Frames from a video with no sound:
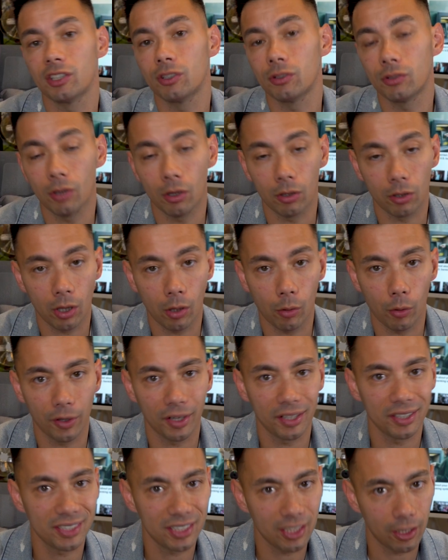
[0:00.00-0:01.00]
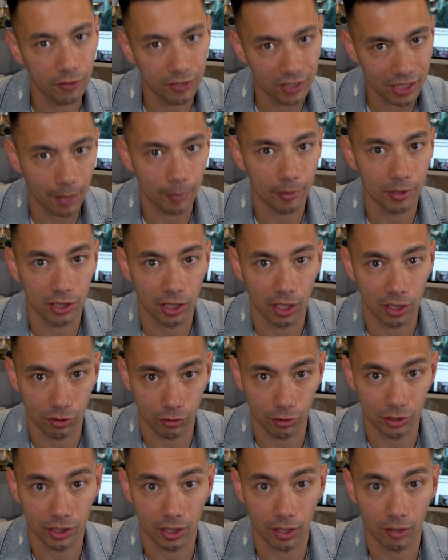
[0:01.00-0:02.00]
you don't go on and self-sabotage
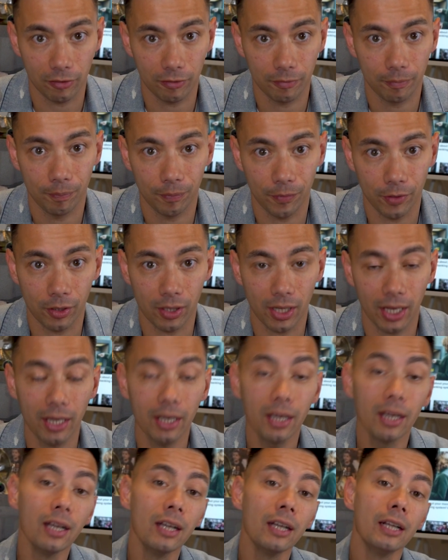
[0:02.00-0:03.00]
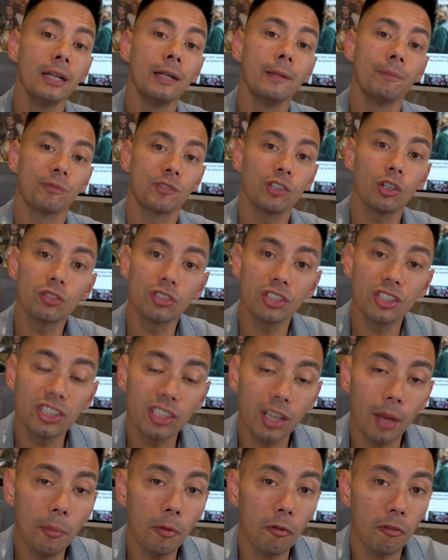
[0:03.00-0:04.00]
yourself. Okay? So to
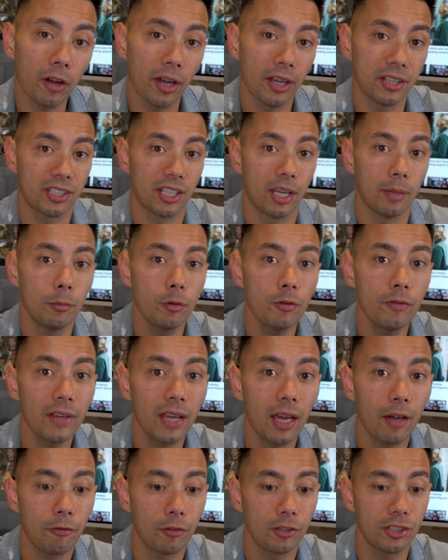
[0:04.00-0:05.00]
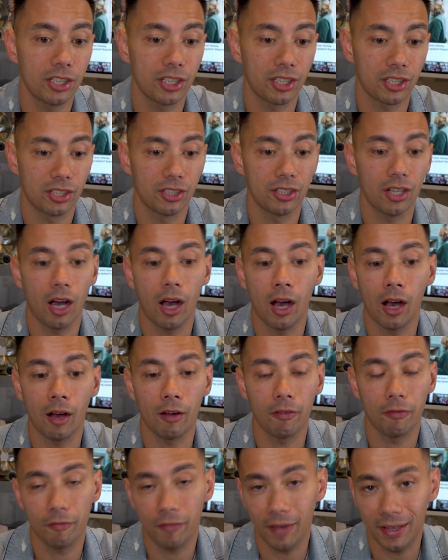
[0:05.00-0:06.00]
summarize, moving averages are
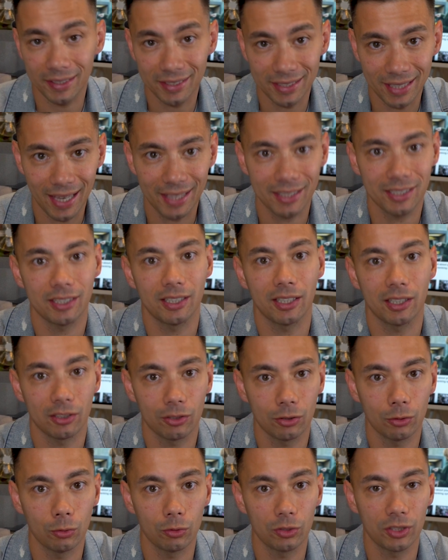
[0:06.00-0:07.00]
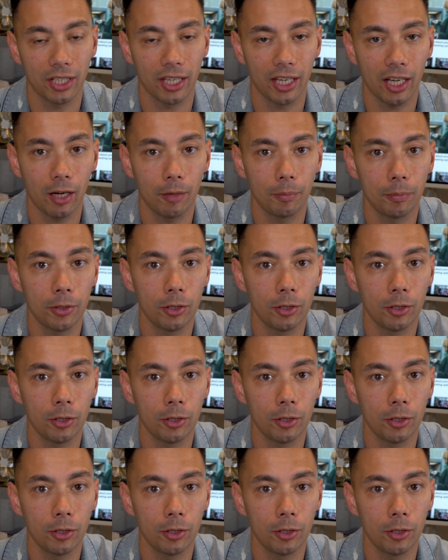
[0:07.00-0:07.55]
fantastic tools to help